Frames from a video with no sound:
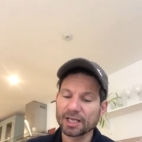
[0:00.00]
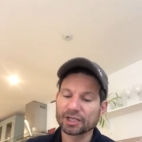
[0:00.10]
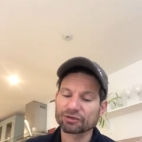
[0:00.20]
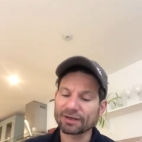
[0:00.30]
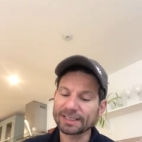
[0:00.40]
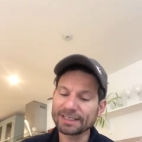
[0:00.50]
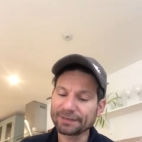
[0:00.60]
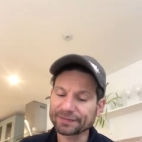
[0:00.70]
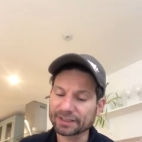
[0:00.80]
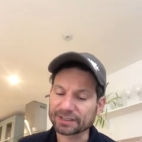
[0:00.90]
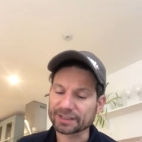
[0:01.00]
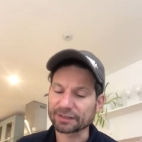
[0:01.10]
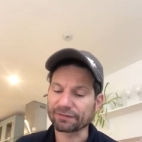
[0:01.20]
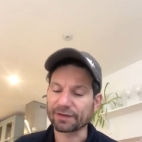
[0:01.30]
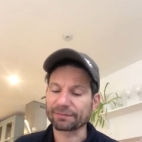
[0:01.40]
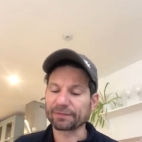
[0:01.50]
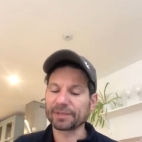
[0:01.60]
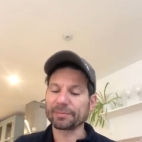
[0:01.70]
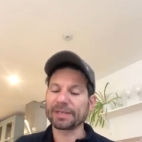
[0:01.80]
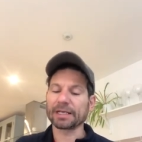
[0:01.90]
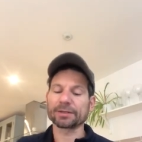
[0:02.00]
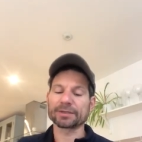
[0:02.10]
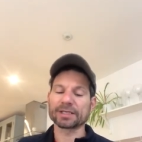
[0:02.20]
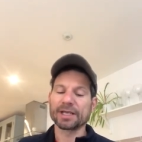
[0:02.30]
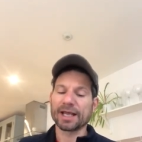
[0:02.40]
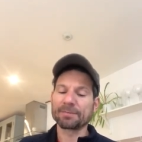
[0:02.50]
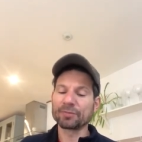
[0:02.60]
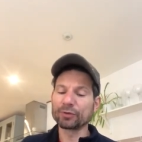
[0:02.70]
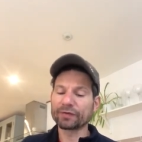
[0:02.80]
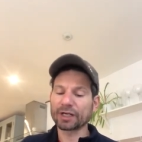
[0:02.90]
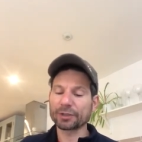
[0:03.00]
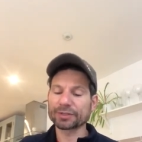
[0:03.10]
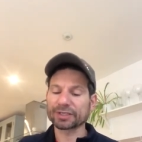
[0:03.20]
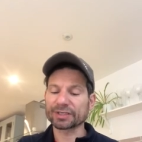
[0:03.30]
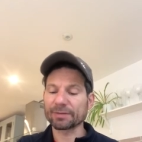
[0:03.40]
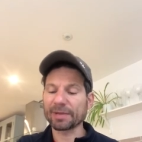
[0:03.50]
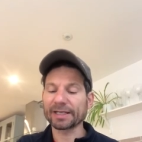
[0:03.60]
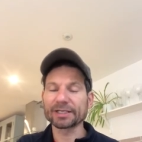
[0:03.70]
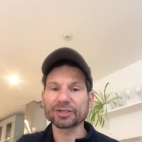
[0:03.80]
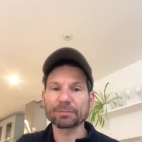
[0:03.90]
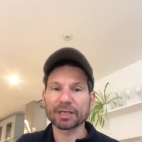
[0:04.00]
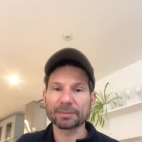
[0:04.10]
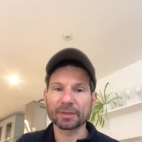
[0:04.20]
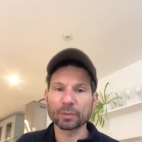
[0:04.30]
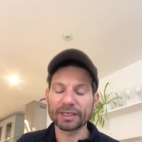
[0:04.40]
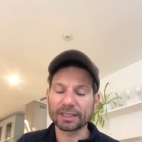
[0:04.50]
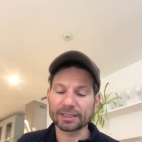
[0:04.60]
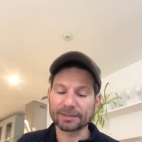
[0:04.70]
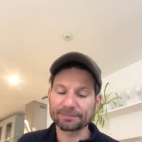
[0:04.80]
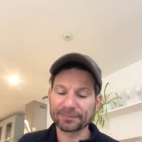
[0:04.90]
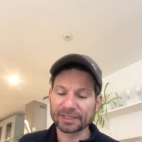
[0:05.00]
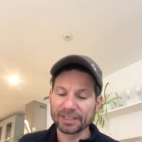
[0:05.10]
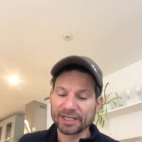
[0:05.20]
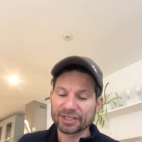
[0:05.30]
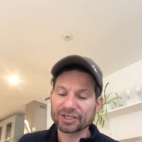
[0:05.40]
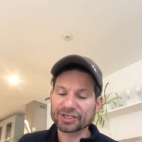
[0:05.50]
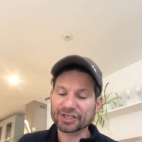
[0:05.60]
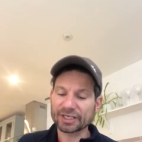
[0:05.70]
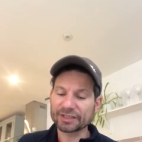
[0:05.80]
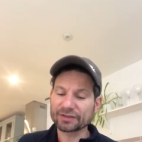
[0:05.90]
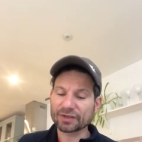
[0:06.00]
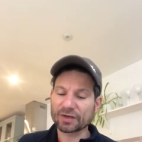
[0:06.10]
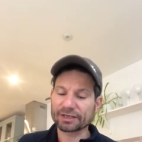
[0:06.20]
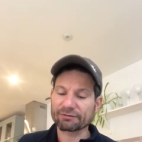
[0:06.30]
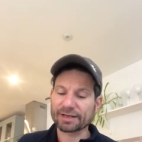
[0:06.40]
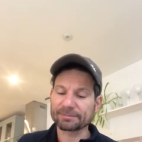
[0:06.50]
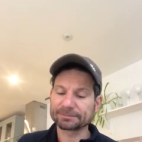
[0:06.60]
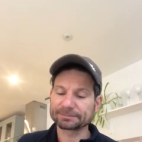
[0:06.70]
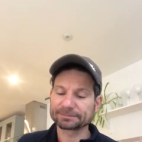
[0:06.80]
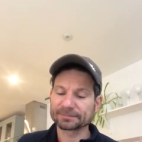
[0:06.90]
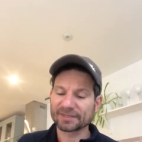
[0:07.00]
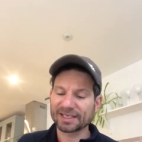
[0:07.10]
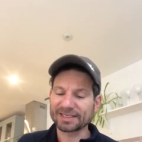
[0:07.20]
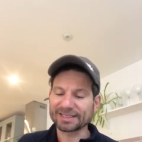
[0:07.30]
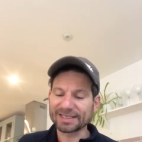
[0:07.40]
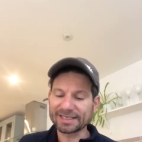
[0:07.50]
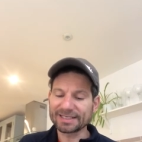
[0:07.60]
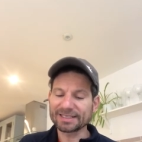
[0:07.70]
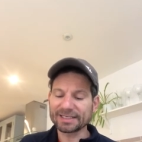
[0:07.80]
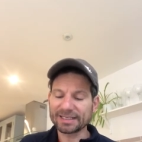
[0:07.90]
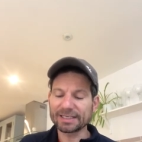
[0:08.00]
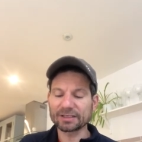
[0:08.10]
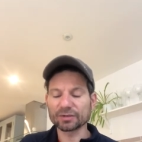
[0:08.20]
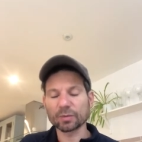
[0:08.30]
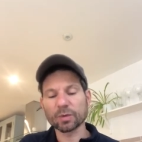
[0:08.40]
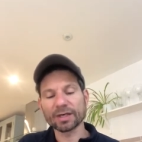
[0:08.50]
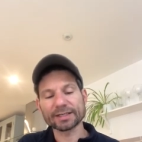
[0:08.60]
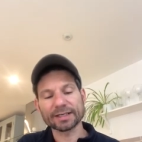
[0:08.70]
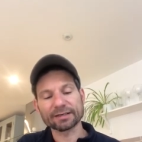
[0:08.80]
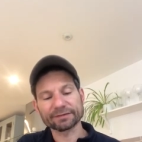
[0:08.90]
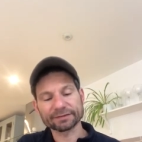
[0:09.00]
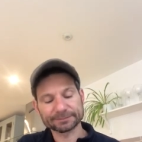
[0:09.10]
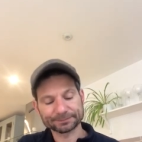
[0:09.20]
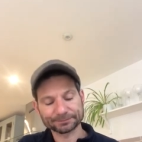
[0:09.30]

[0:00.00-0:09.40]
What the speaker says: Granny lifted herself up from her pillows and moved closer to the page in Plumbing Weekly. She studied the diagram. It did indeed look wide enough.